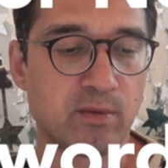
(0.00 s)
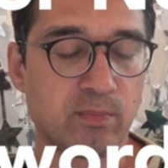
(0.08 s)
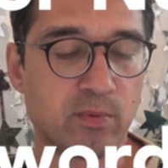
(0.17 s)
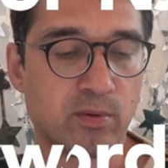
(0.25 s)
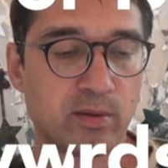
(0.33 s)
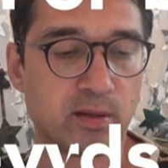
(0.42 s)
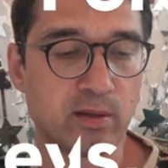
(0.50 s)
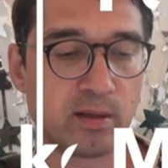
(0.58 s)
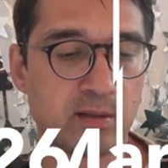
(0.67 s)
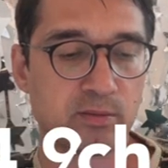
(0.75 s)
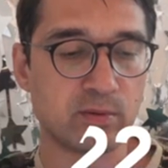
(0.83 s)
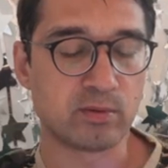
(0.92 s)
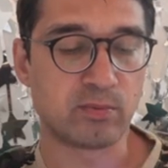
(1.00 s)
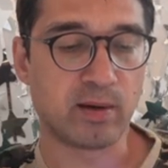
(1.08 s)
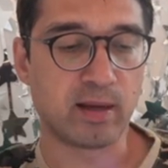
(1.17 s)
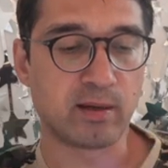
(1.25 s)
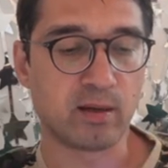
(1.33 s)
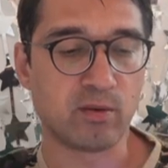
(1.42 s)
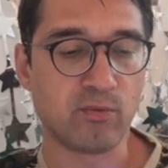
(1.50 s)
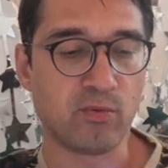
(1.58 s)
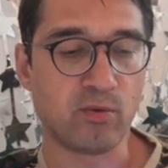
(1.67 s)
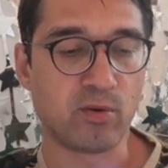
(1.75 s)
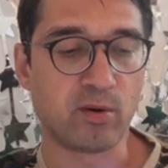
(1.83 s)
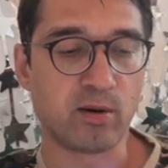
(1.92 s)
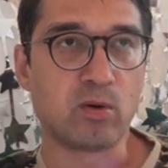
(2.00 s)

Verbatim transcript: reported that this was ranking for